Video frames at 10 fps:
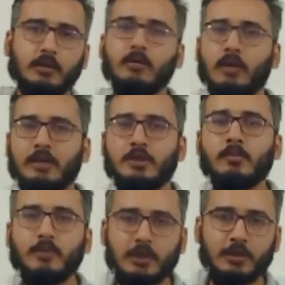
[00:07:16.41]
I shall
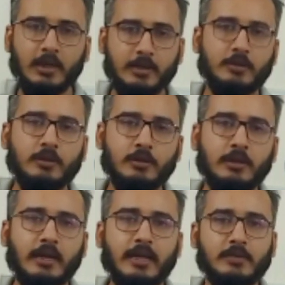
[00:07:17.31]
meet you into the
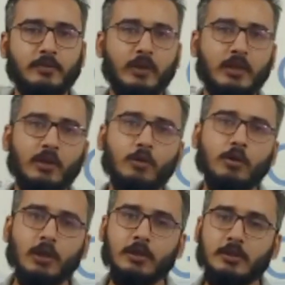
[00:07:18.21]
next video.
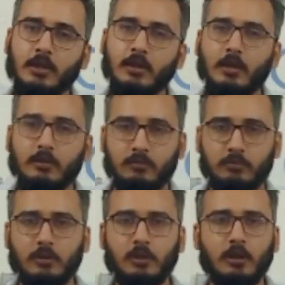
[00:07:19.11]
Till then,
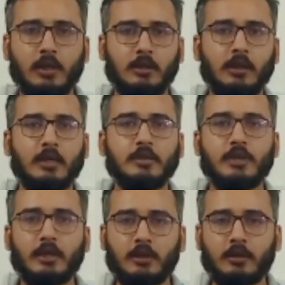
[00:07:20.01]
good luck and
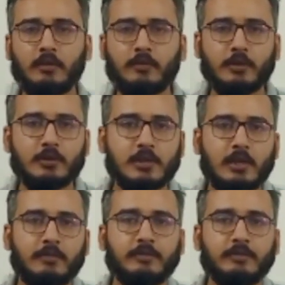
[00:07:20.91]
take care of yourself.